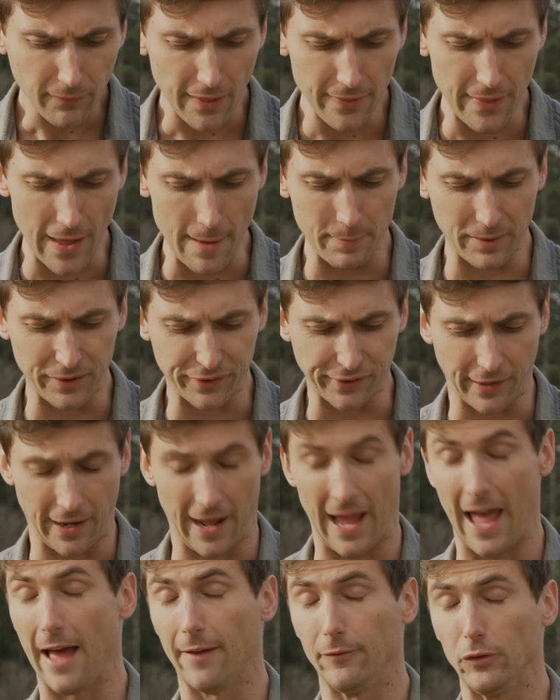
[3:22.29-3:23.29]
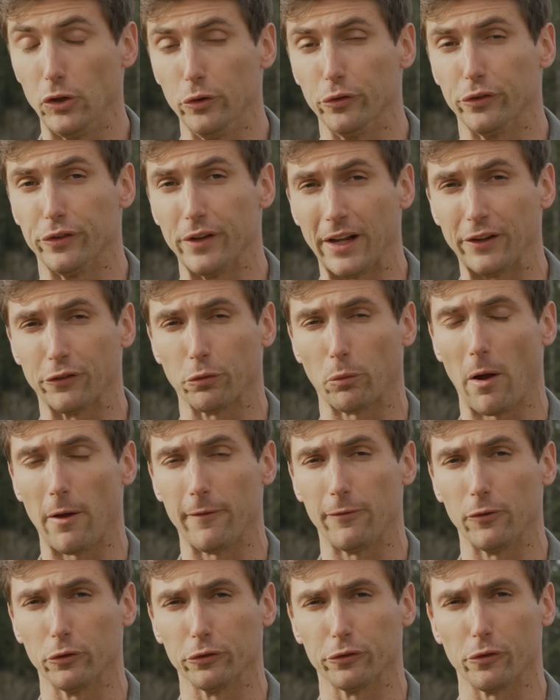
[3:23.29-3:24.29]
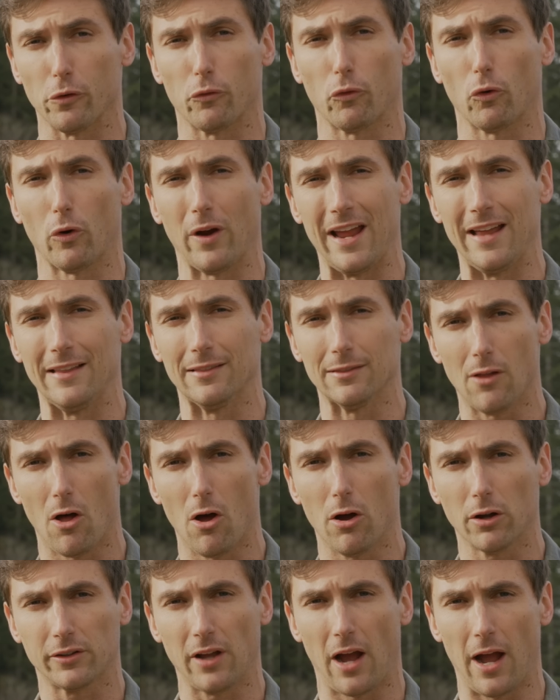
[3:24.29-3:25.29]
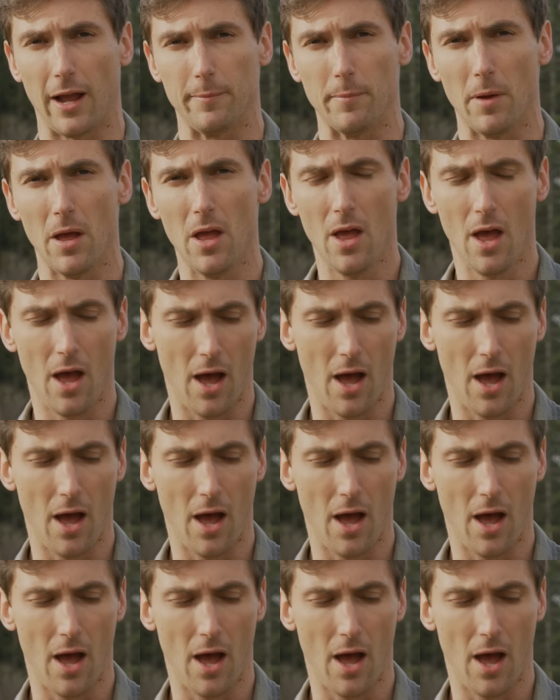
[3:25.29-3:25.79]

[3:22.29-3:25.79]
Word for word: That being said, I have used Knights rifles for a long time,